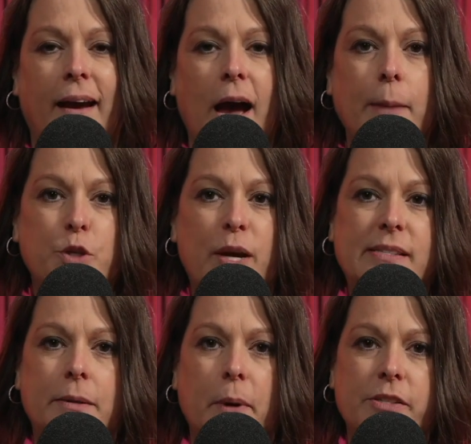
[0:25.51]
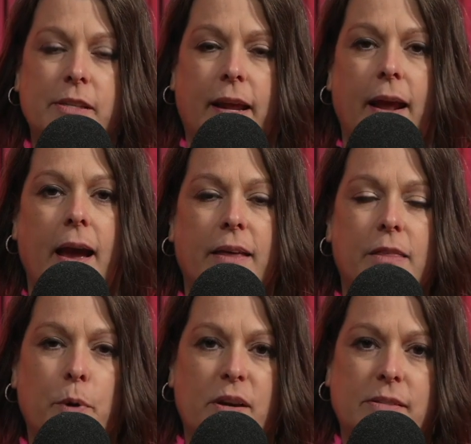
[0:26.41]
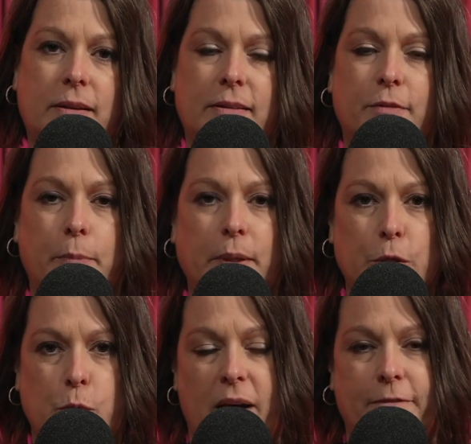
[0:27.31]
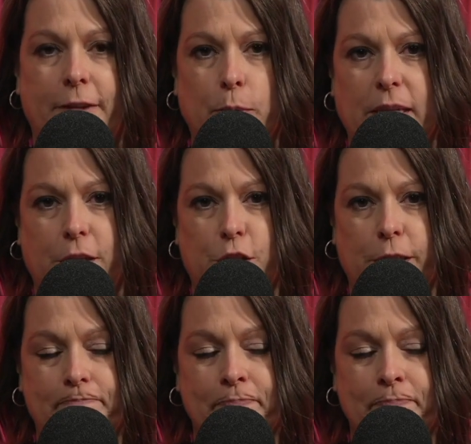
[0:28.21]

I'm Traci Marciniak, the president of Miller-Dwan Foundation.